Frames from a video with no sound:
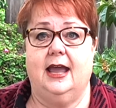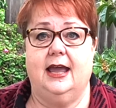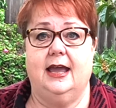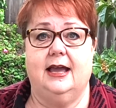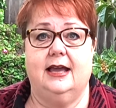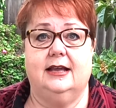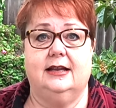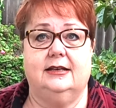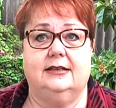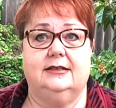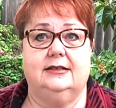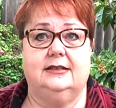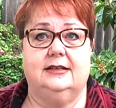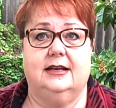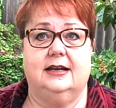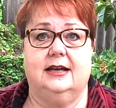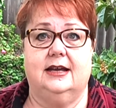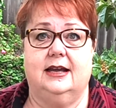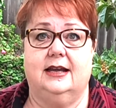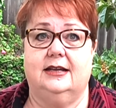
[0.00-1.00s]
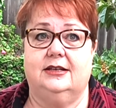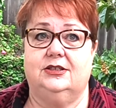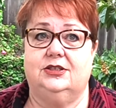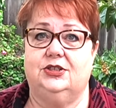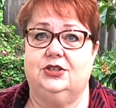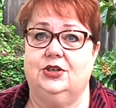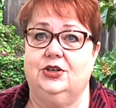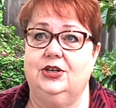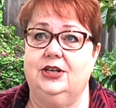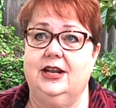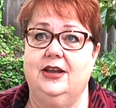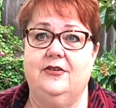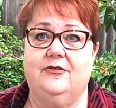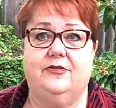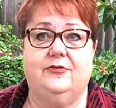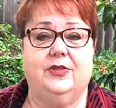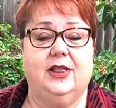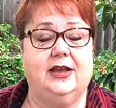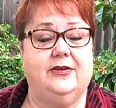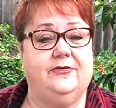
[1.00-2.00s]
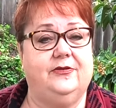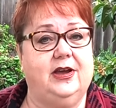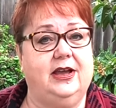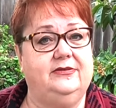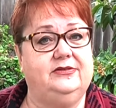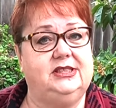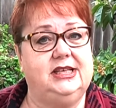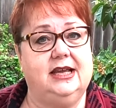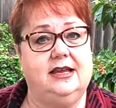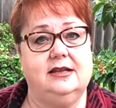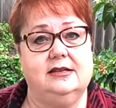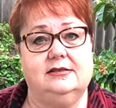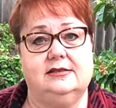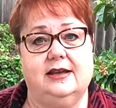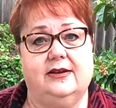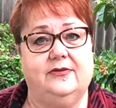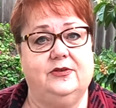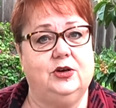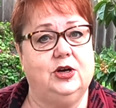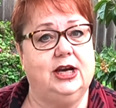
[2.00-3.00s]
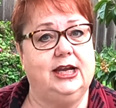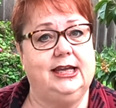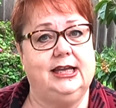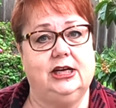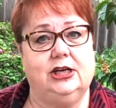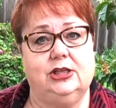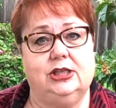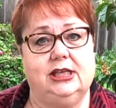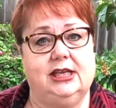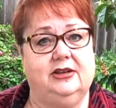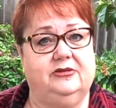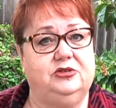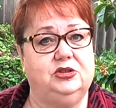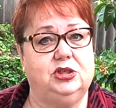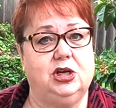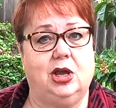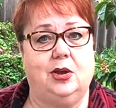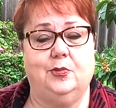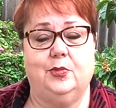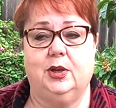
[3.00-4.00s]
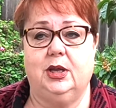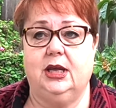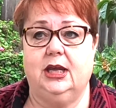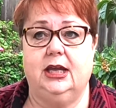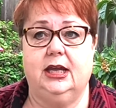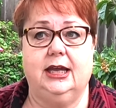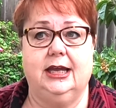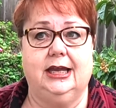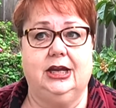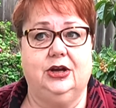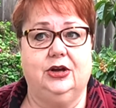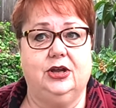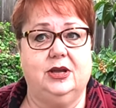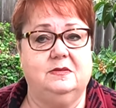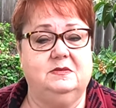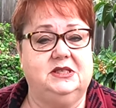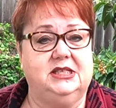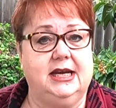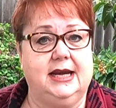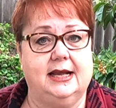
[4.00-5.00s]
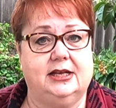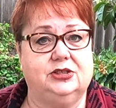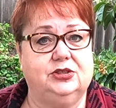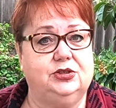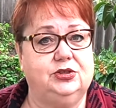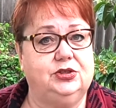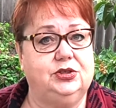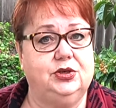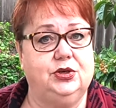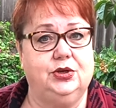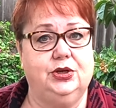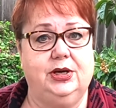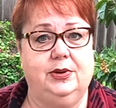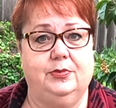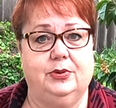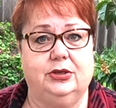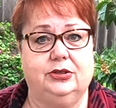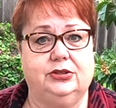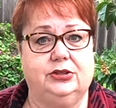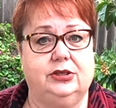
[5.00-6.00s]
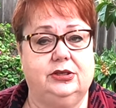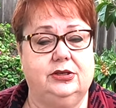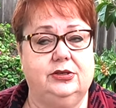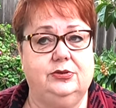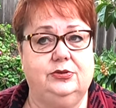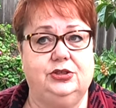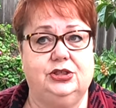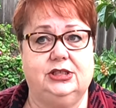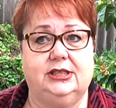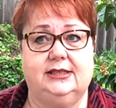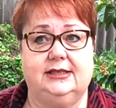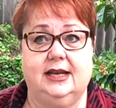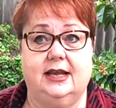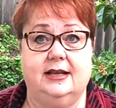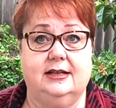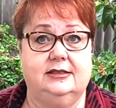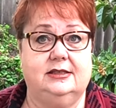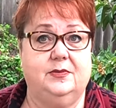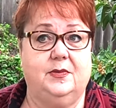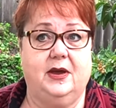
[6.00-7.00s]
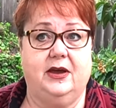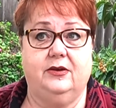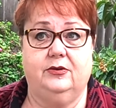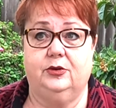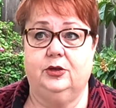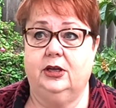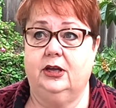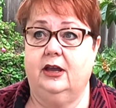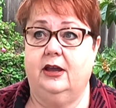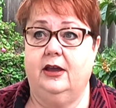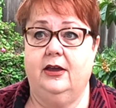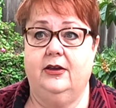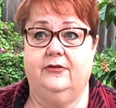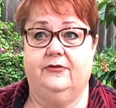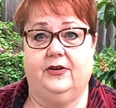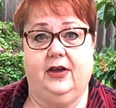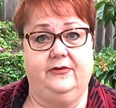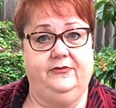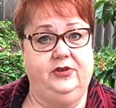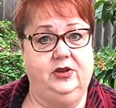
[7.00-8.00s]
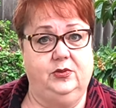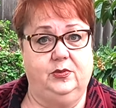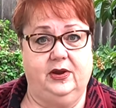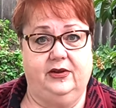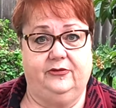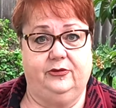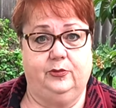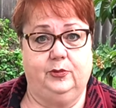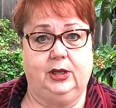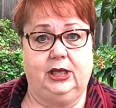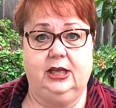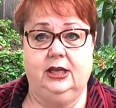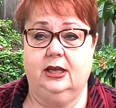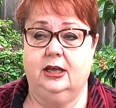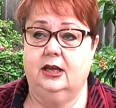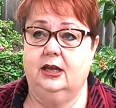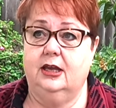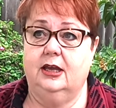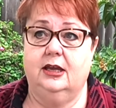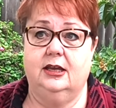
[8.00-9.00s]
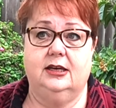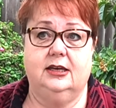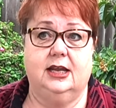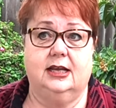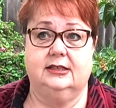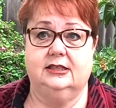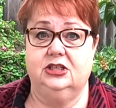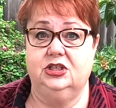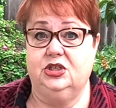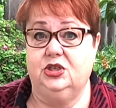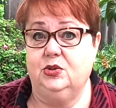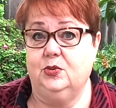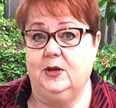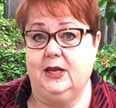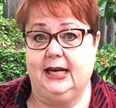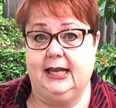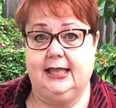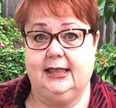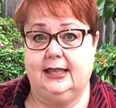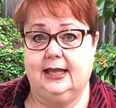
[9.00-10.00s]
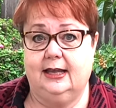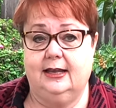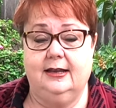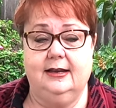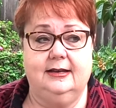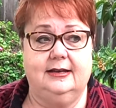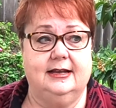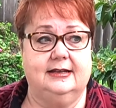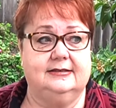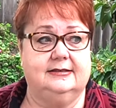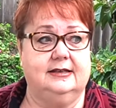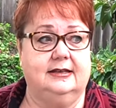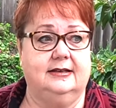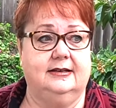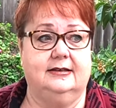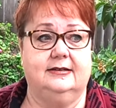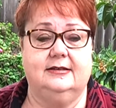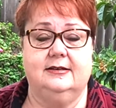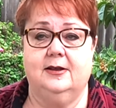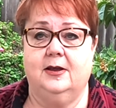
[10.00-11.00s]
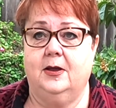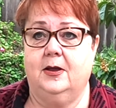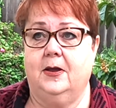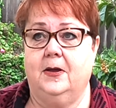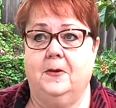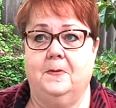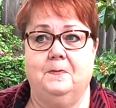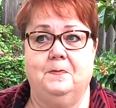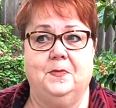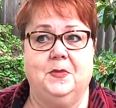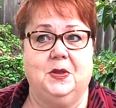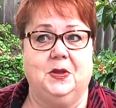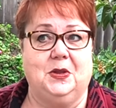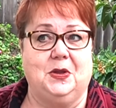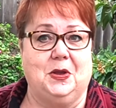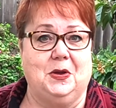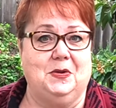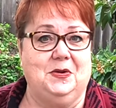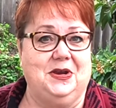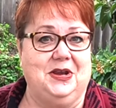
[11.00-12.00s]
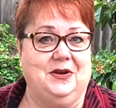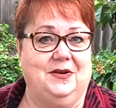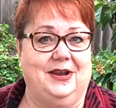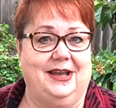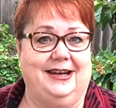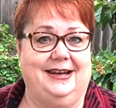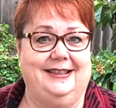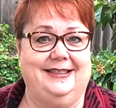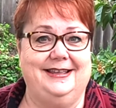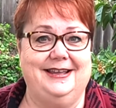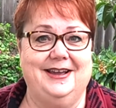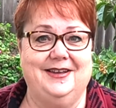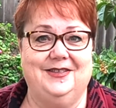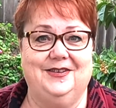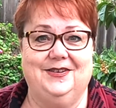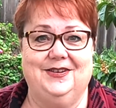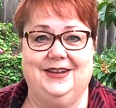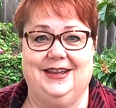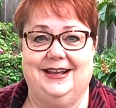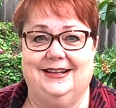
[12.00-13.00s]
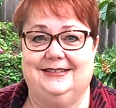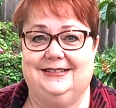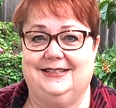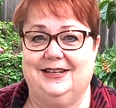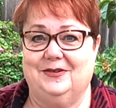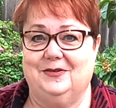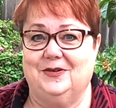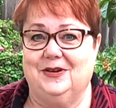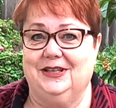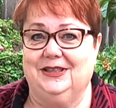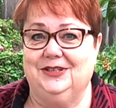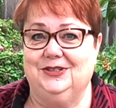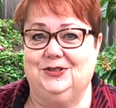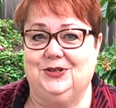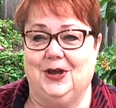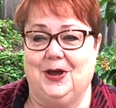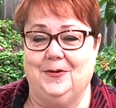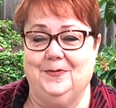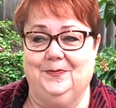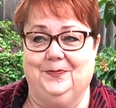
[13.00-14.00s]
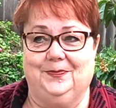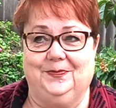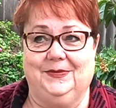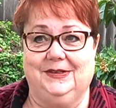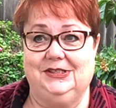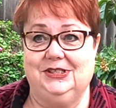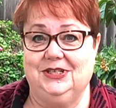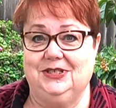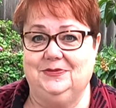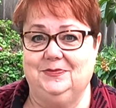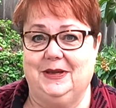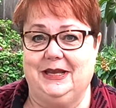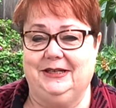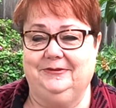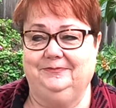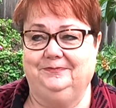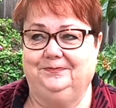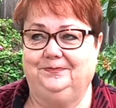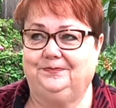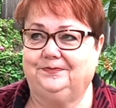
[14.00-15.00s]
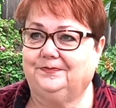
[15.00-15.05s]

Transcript: And sure enough, like five seconds after I entered the gift shop, here comes an extra security person who just stands about five feet away from me, doesn't do anything, doesn't go near any of the other guests that were in the shop, just me,